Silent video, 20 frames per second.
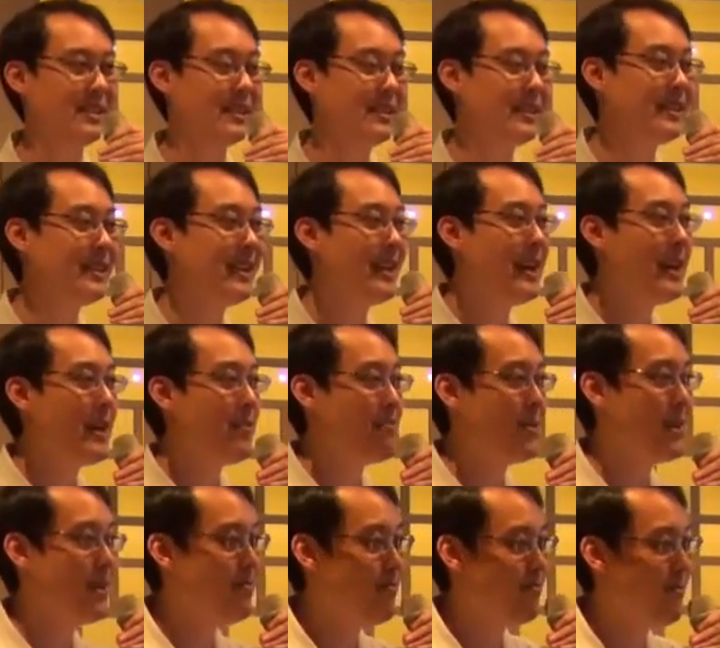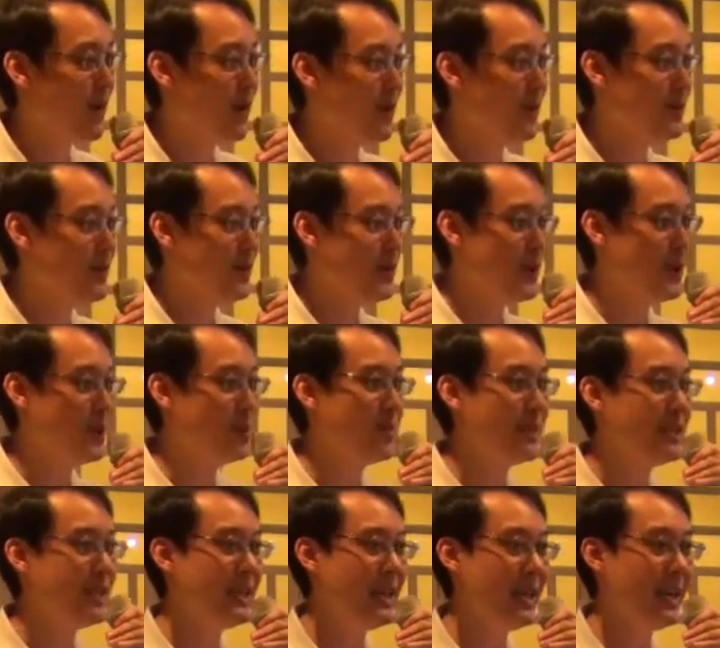they may born to
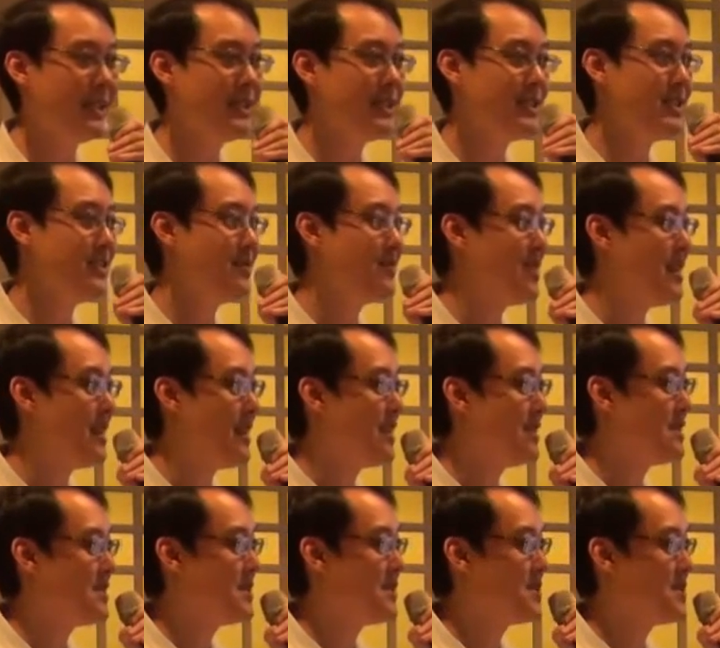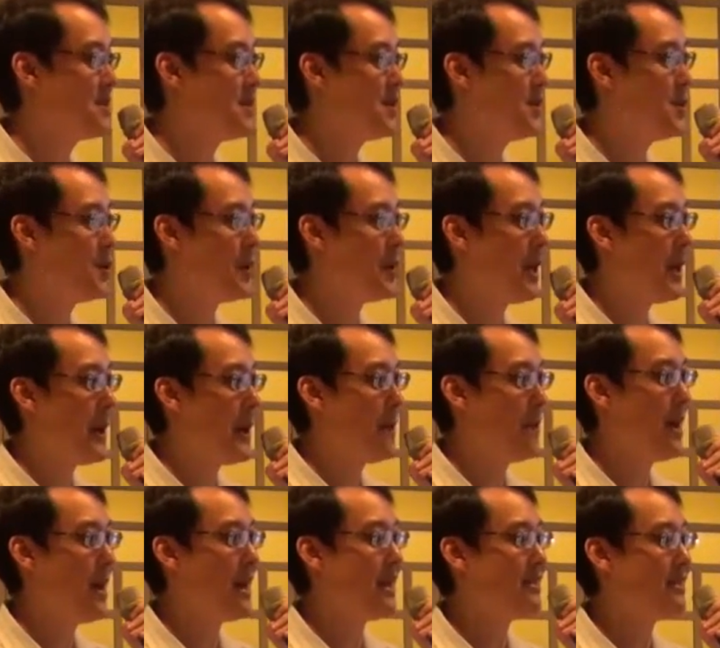be uncivilized, crude,
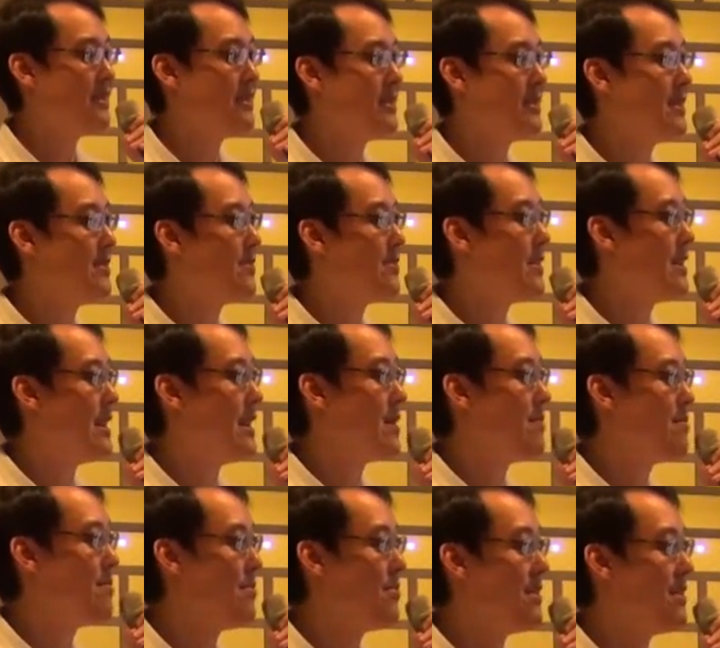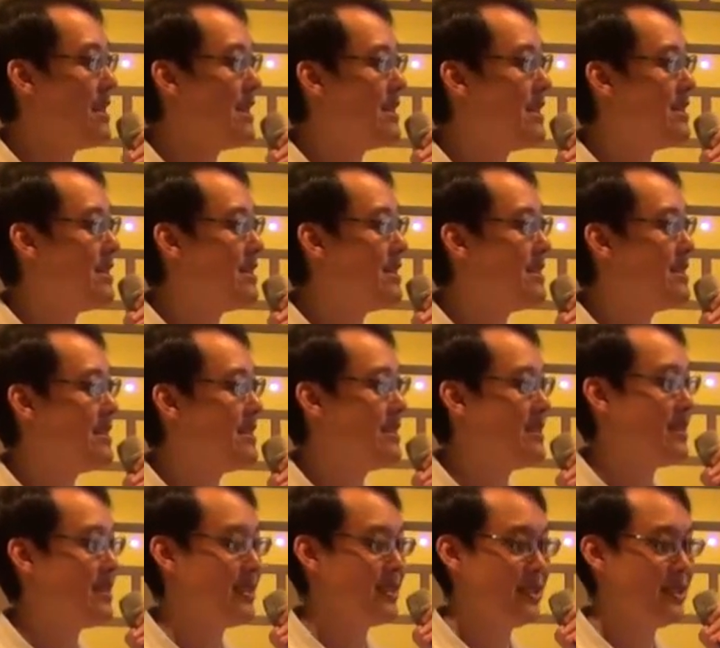but if they embrace
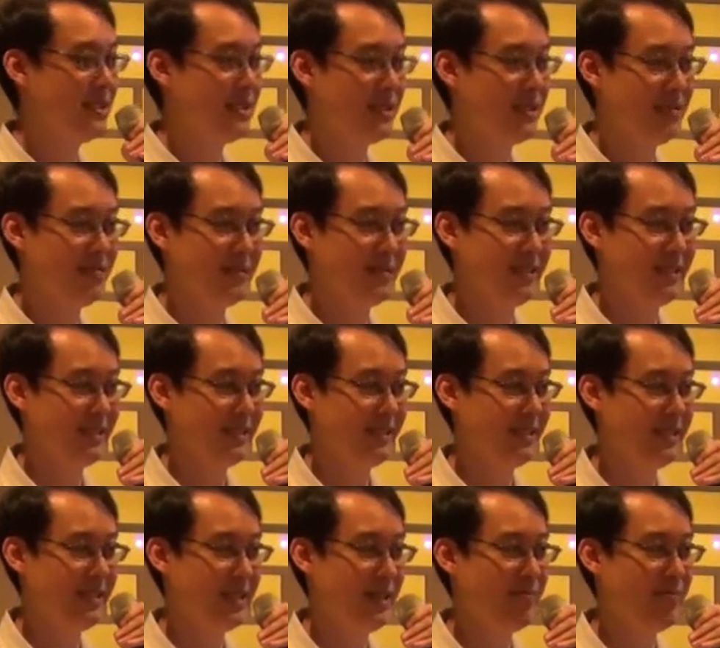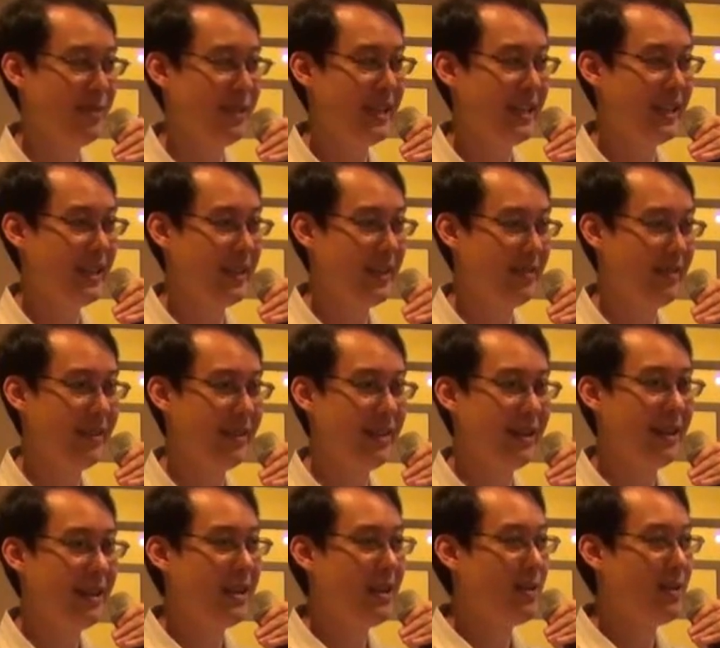the Chinese culture, they can
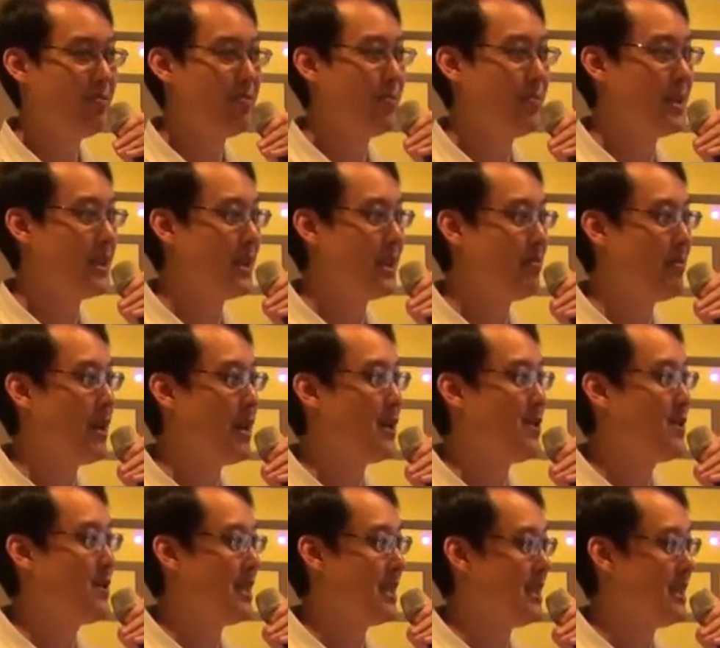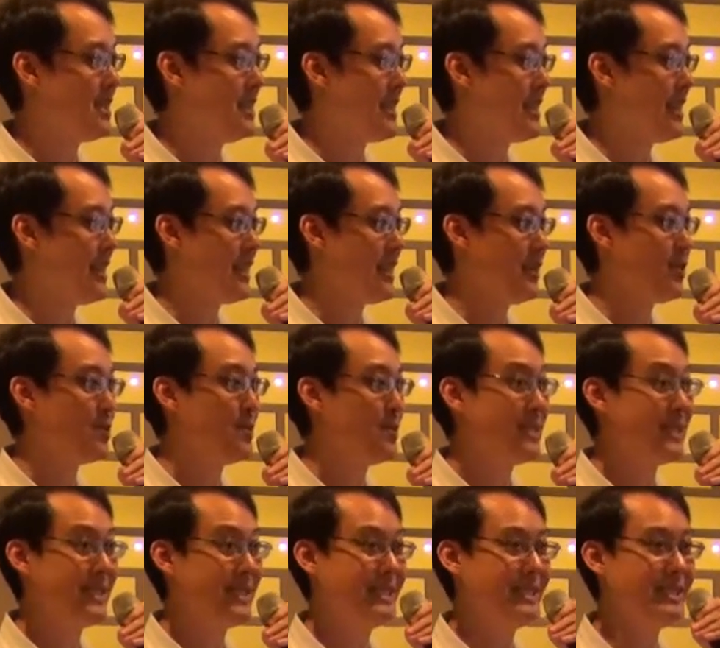become educated and they will
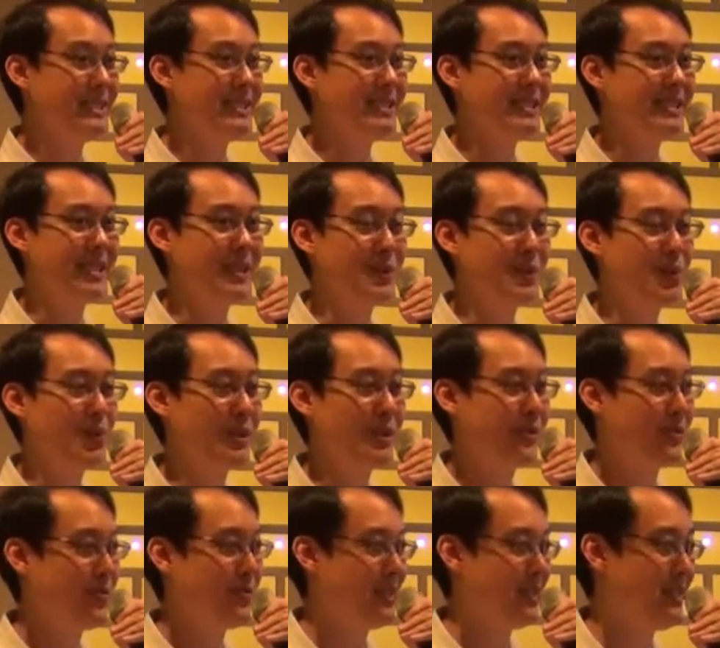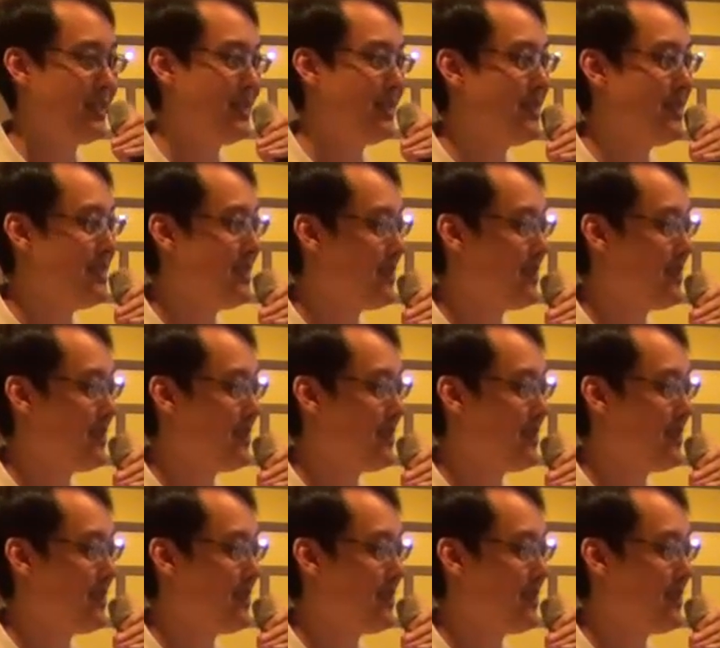be seen as one of us.